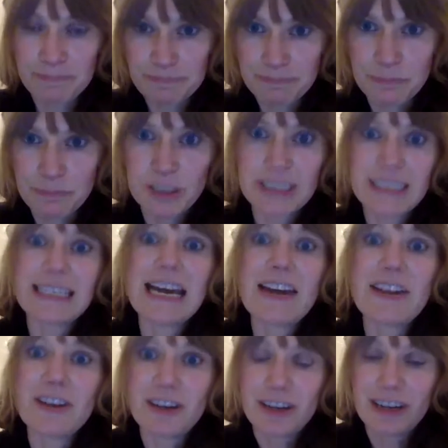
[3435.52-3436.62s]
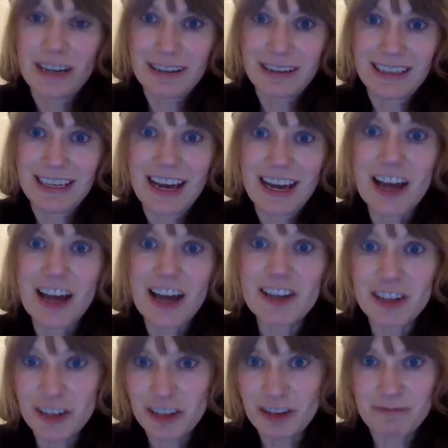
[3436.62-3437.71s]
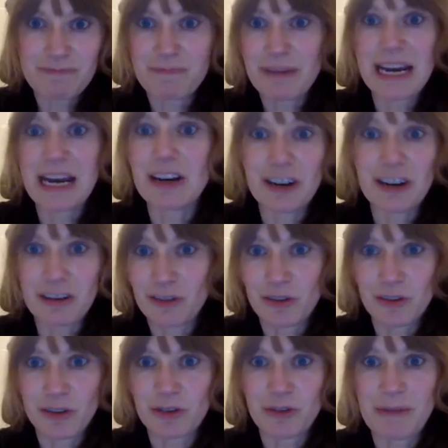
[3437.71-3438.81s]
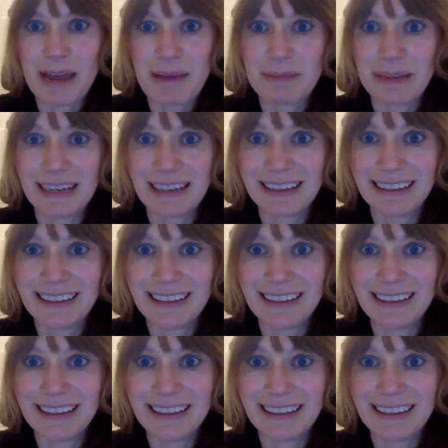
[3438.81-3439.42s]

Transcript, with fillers: put together under the banner of cultural mapping.